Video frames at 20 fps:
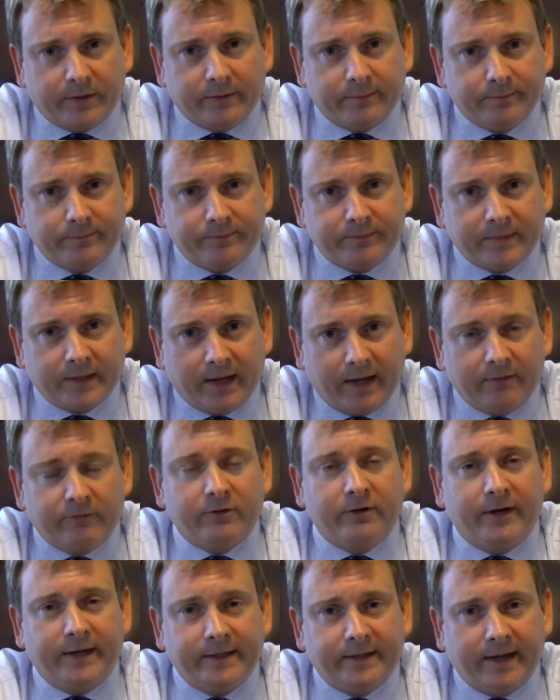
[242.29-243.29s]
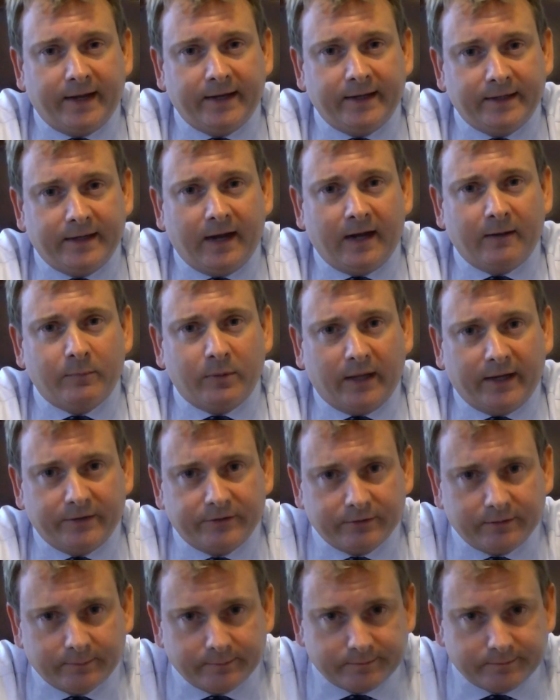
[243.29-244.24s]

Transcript: you. Have a great day and God bless.